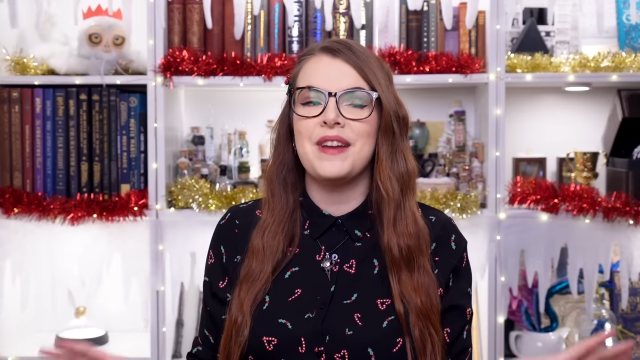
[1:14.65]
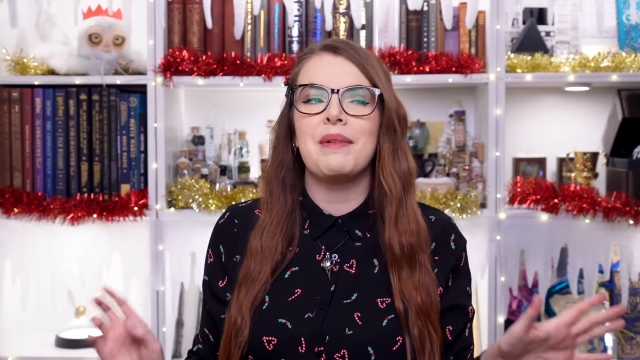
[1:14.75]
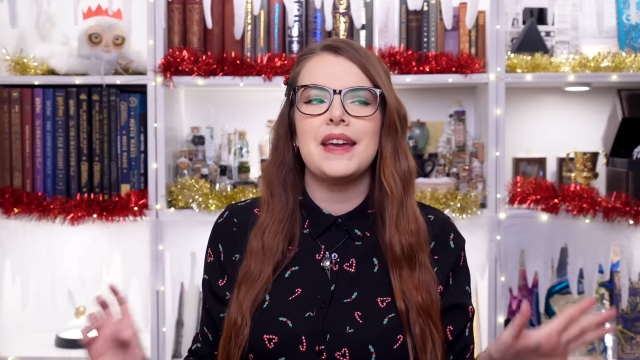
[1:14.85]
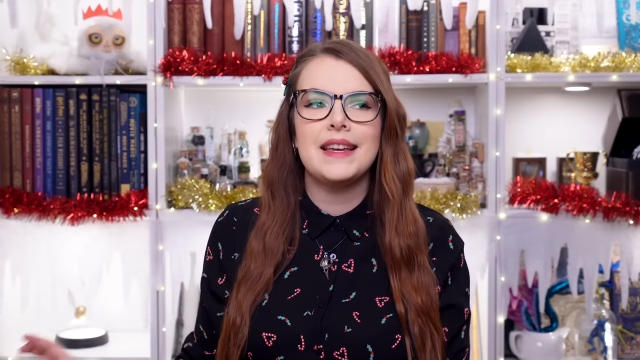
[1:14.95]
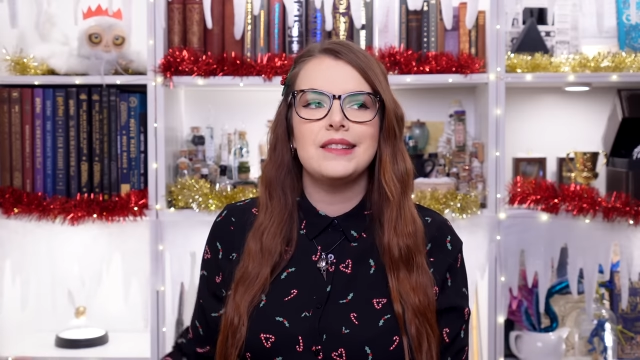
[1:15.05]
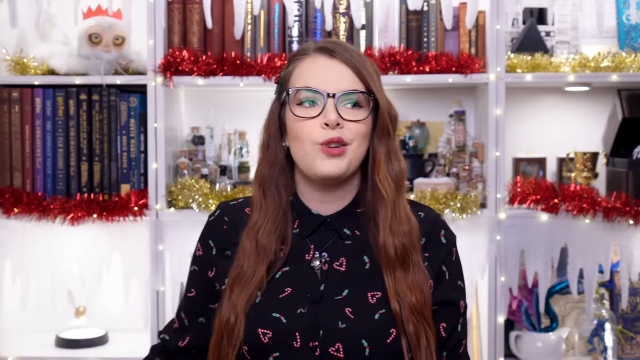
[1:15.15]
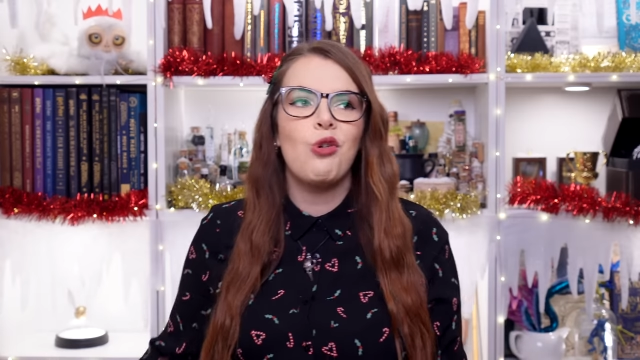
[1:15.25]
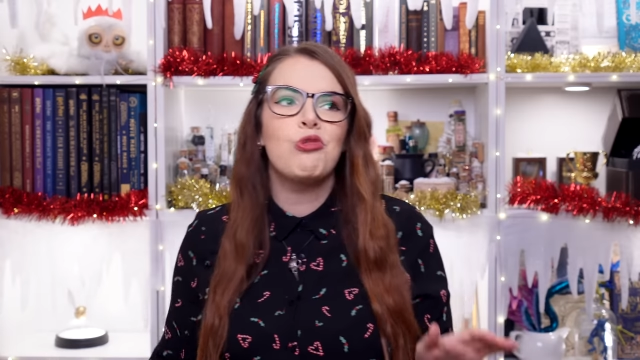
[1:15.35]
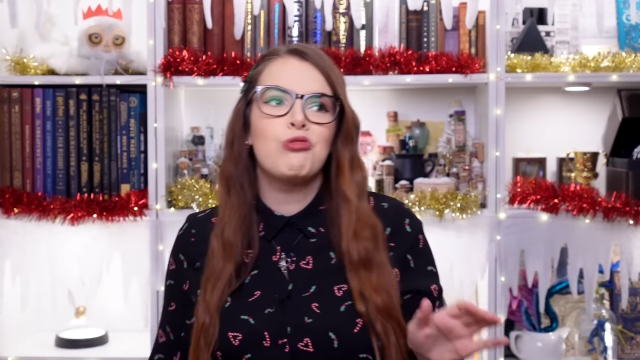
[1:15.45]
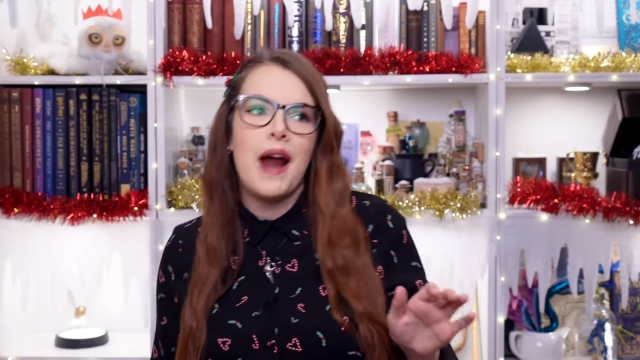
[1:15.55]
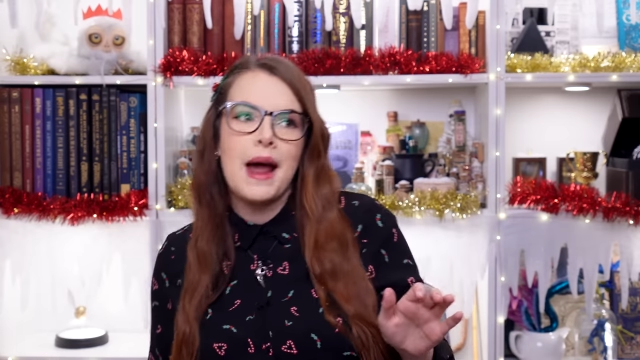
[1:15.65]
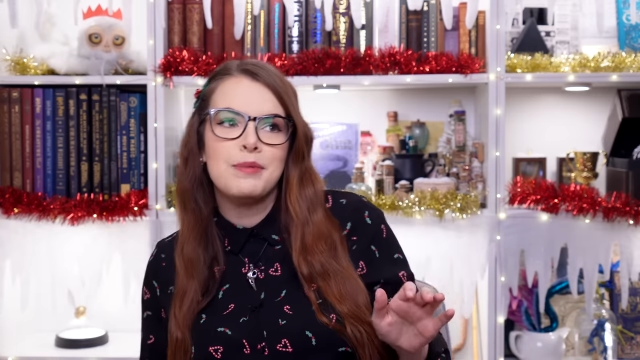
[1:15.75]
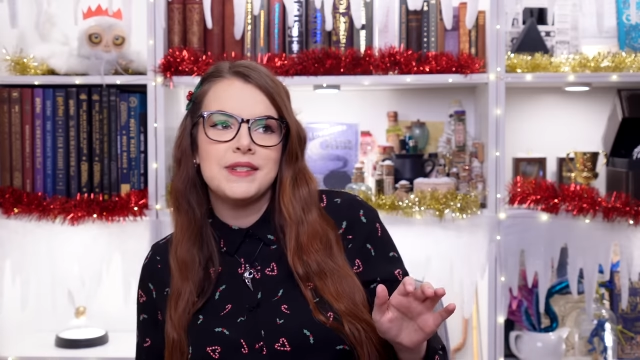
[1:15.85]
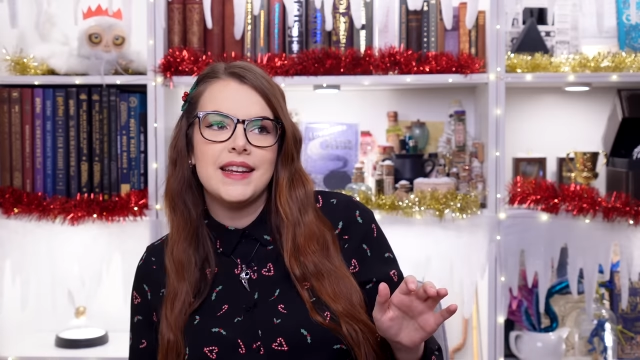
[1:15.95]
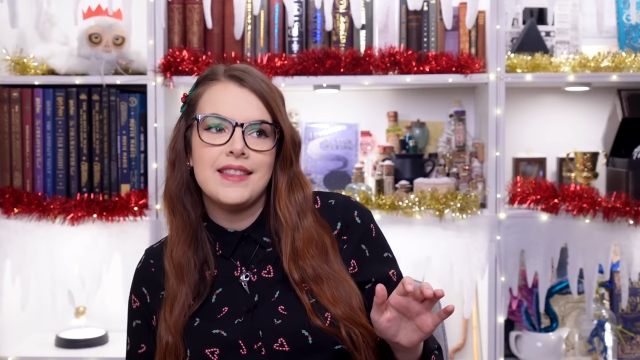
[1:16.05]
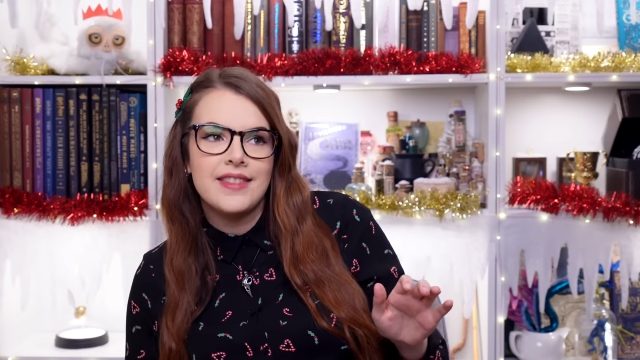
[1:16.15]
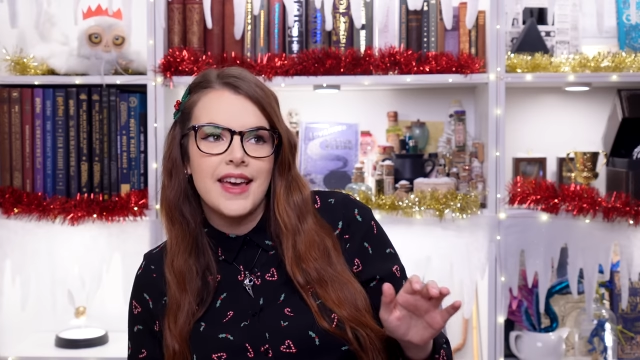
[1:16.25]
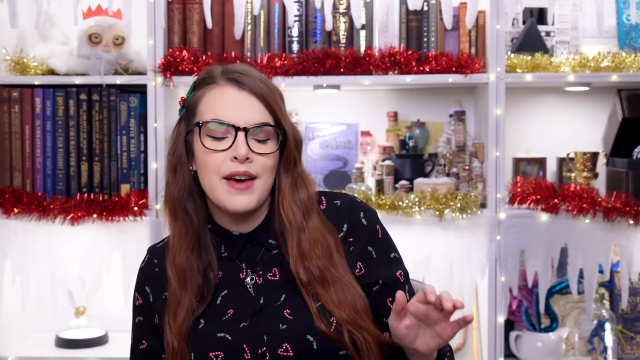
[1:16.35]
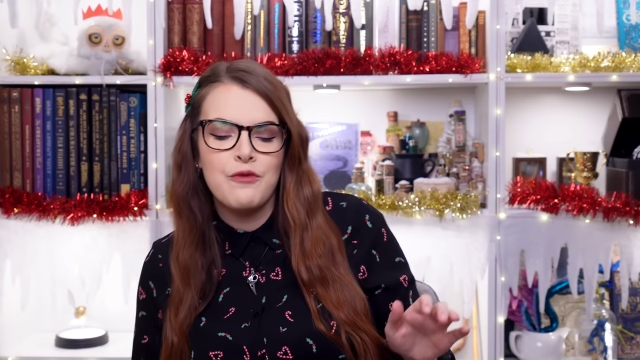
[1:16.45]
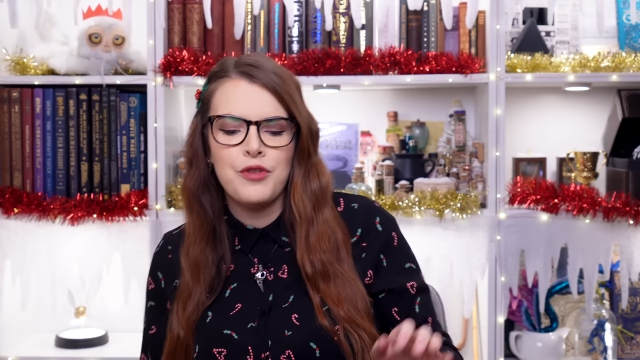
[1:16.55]
Now, it is all wrapped in
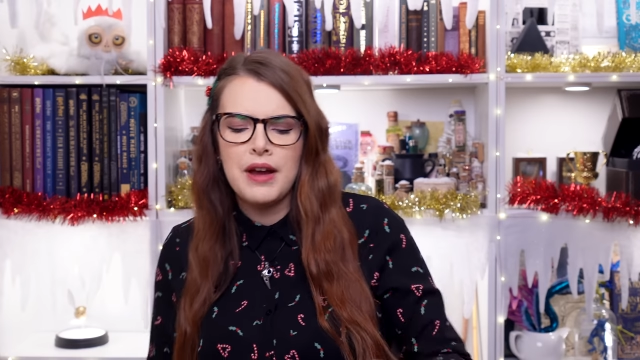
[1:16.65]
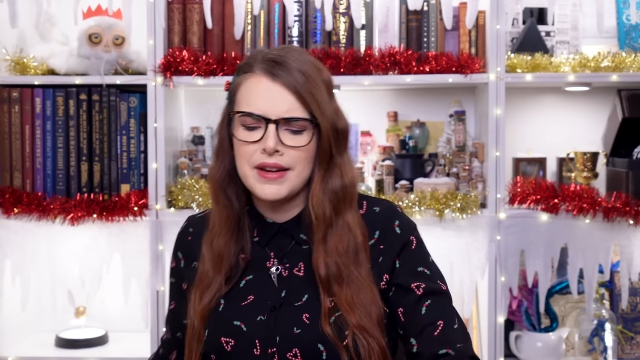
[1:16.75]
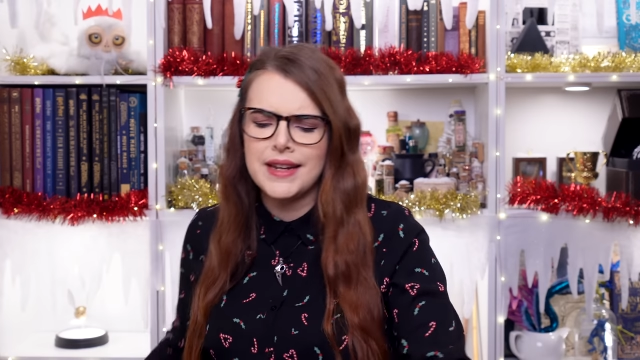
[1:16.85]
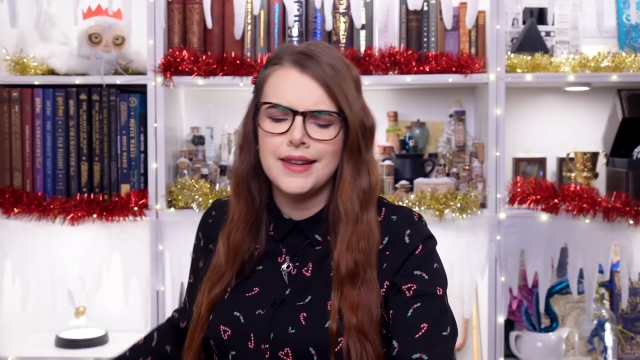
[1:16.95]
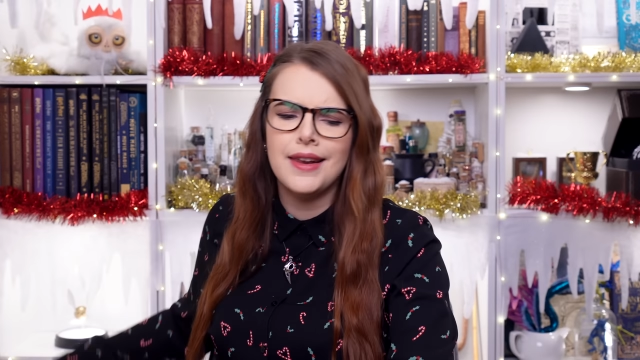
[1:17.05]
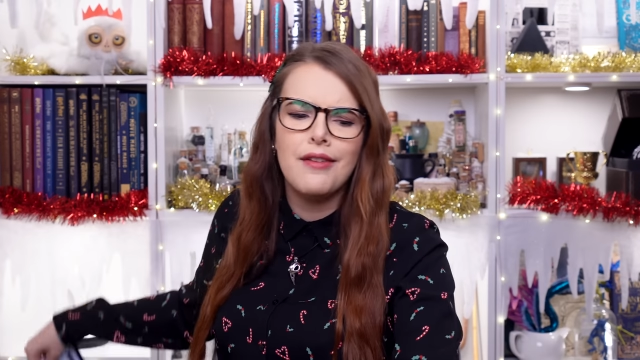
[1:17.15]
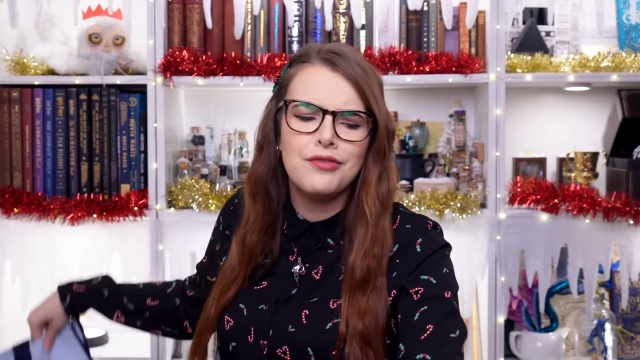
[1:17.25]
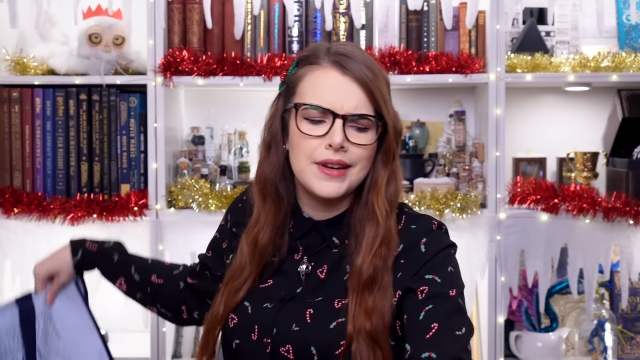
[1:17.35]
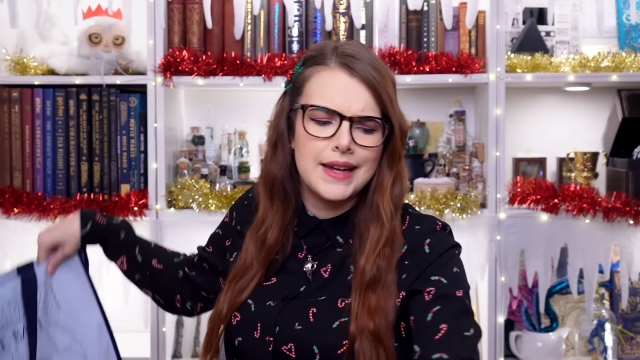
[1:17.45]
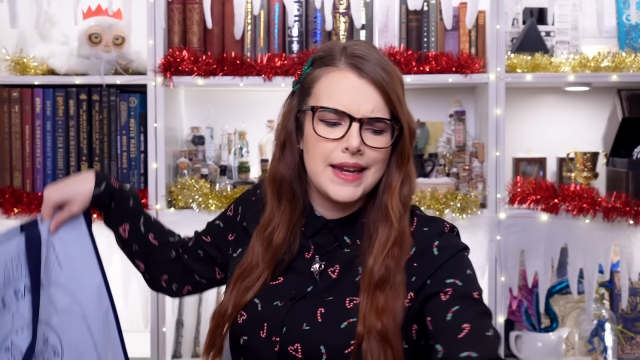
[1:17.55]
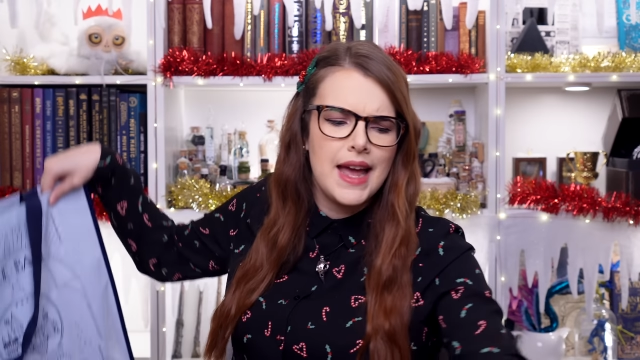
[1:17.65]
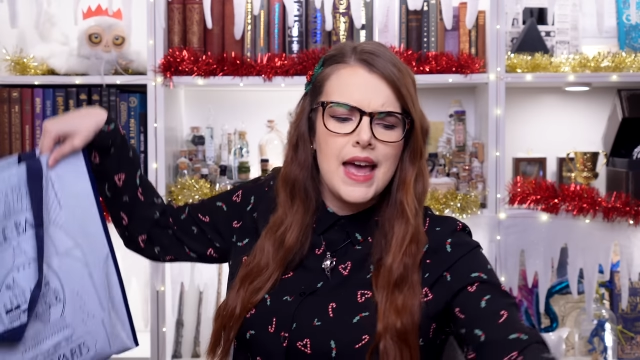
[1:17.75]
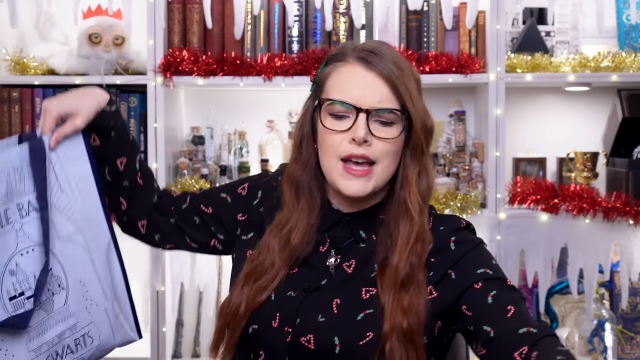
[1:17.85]
their very lovely